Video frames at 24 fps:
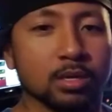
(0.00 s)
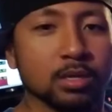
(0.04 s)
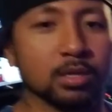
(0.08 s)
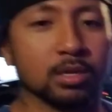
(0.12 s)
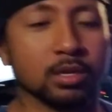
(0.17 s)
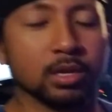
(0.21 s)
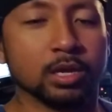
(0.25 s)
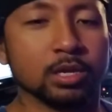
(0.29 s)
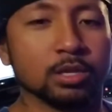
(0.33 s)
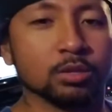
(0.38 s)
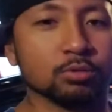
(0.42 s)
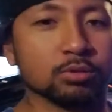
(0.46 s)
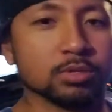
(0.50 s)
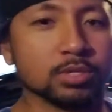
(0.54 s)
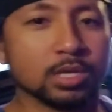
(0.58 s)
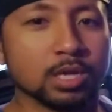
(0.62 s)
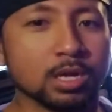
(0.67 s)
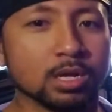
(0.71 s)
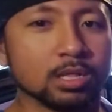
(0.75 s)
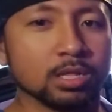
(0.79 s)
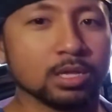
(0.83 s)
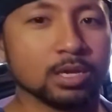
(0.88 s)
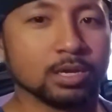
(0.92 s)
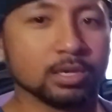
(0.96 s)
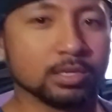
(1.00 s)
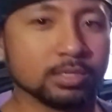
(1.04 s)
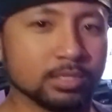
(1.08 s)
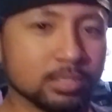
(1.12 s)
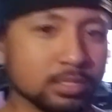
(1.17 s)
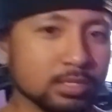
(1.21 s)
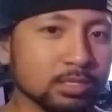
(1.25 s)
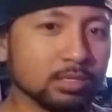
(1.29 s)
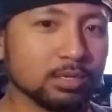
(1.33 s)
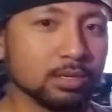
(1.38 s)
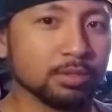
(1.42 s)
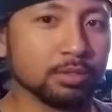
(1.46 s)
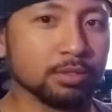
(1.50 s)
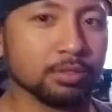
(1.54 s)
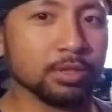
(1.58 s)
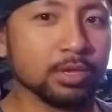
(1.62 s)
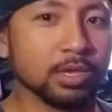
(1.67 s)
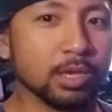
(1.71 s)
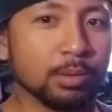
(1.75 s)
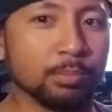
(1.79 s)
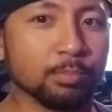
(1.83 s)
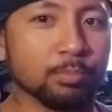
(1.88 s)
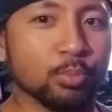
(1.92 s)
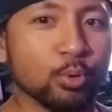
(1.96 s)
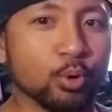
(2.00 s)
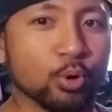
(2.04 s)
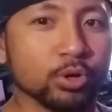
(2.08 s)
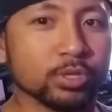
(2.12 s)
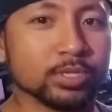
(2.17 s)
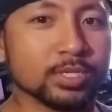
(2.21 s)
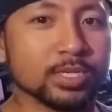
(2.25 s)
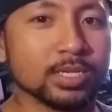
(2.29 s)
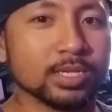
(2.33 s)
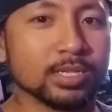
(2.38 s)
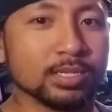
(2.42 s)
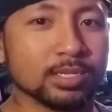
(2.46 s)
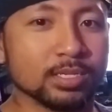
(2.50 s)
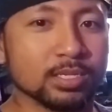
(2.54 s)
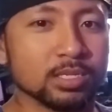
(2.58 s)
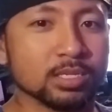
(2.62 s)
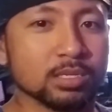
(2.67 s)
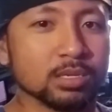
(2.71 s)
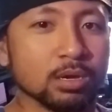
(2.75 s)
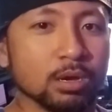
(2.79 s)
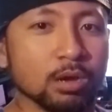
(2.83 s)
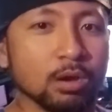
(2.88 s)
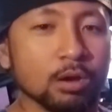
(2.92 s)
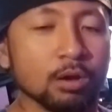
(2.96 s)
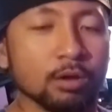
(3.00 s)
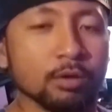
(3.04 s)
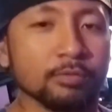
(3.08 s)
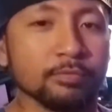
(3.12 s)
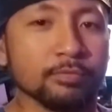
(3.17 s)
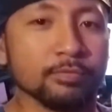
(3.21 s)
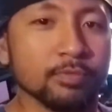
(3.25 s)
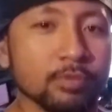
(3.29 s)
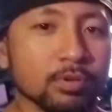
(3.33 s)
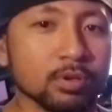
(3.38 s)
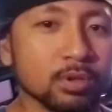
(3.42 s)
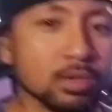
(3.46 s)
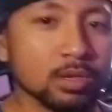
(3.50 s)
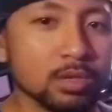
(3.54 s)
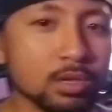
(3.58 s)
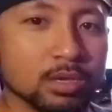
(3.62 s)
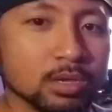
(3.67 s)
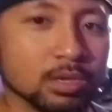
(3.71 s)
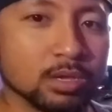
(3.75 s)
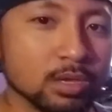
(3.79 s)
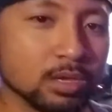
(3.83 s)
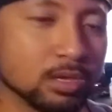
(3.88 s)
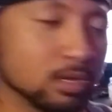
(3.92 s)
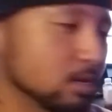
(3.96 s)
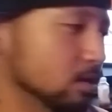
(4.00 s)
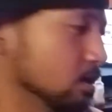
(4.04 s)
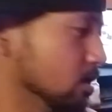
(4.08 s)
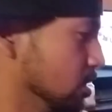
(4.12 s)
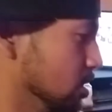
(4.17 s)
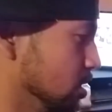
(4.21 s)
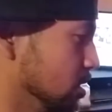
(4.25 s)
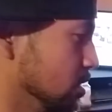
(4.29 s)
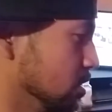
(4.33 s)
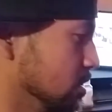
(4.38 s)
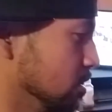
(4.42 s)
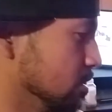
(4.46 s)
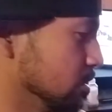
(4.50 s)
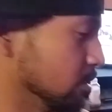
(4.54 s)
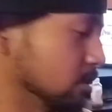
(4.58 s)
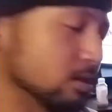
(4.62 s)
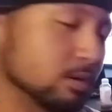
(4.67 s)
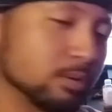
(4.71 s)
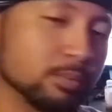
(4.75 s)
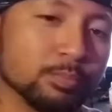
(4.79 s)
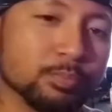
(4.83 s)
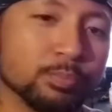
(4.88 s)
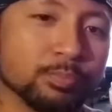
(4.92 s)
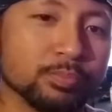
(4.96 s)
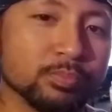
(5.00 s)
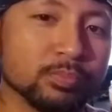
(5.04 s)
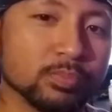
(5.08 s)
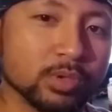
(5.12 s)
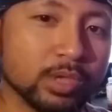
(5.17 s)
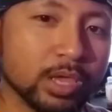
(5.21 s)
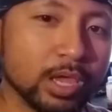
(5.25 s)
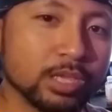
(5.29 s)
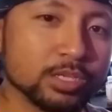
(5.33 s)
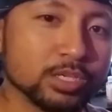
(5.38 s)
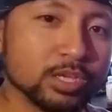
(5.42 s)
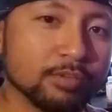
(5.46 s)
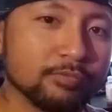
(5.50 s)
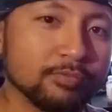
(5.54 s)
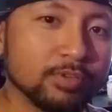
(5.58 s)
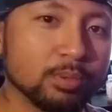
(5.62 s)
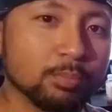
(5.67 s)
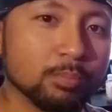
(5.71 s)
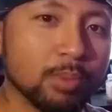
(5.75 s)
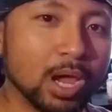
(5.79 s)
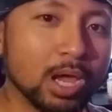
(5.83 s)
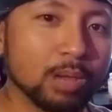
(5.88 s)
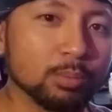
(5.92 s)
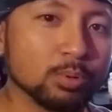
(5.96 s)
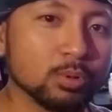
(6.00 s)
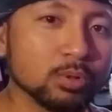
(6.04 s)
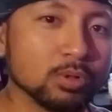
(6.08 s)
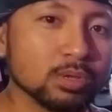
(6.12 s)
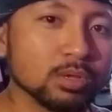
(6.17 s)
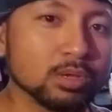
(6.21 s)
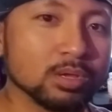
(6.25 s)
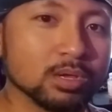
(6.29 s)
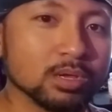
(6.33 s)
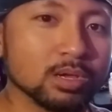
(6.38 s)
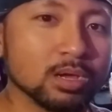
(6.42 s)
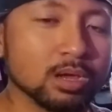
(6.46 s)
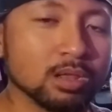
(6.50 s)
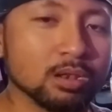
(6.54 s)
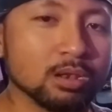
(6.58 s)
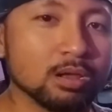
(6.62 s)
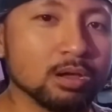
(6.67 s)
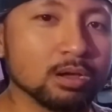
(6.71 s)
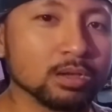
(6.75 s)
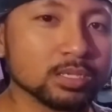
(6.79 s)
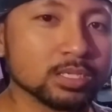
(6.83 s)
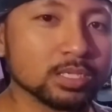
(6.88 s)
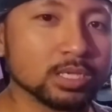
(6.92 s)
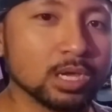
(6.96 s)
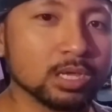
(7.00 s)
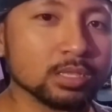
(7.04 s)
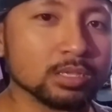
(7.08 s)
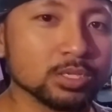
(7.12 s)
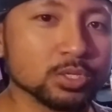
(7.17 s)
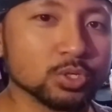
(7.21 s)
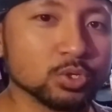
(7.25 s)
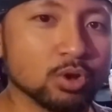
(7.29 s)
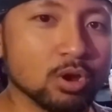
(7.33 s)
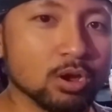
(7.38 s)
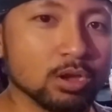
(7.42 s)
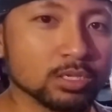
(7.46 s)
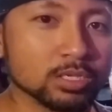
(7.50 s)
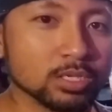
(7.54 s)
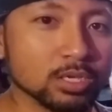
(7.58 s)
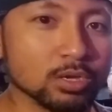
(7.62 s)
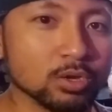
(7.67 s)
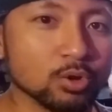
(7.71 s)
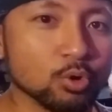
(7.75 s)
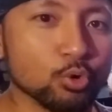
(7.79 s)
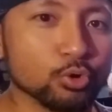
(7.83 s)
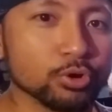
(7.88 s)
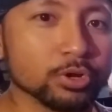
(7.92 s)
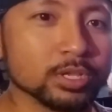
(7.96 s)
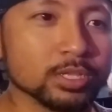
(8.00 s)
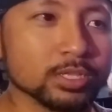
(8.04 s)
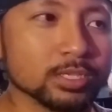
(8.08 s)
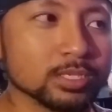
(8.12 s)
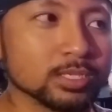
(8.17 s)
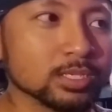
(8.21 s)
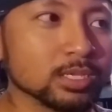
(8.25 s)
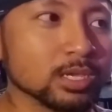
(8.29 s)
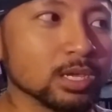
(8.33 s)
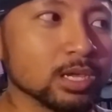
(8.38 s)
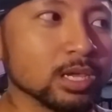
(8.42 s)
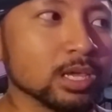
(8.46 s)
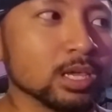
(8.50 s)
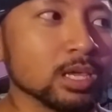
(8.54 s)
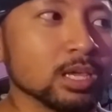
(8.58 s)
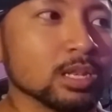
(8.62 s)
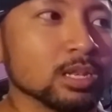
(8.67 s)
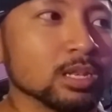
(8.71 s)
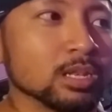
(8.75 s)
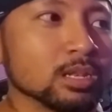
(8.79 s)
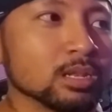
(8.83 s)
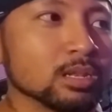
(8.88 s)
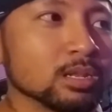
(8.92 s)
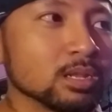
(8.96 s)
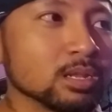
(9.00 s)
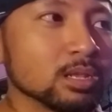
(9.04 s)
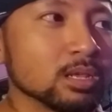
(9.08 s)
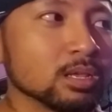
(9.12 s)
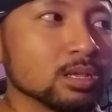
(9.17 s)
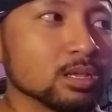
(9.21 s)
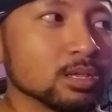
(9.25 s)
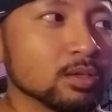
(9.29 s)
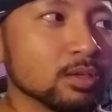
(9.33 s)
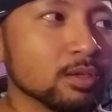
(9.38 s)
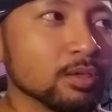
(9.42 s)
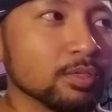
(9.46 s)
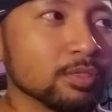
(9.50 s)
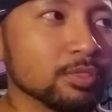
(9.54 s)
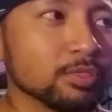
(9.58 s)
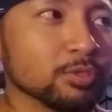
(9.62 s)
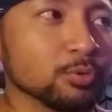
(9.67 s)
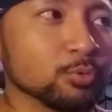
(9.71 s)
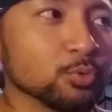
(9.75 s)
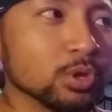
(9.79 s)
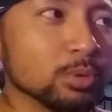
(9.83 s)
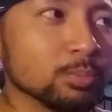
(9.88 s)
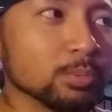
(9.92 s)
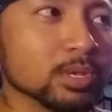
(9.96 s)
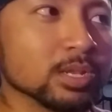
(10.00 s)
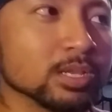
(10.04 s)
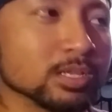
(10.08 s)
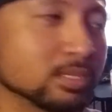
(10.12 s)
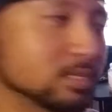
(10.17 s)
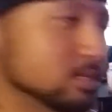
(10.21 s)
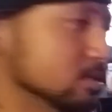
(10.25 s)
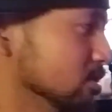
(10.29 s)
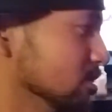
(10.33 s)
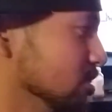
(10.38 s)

Can you tell us the importance of the KJV Bible alongside the Strong's Concordance in three minutes?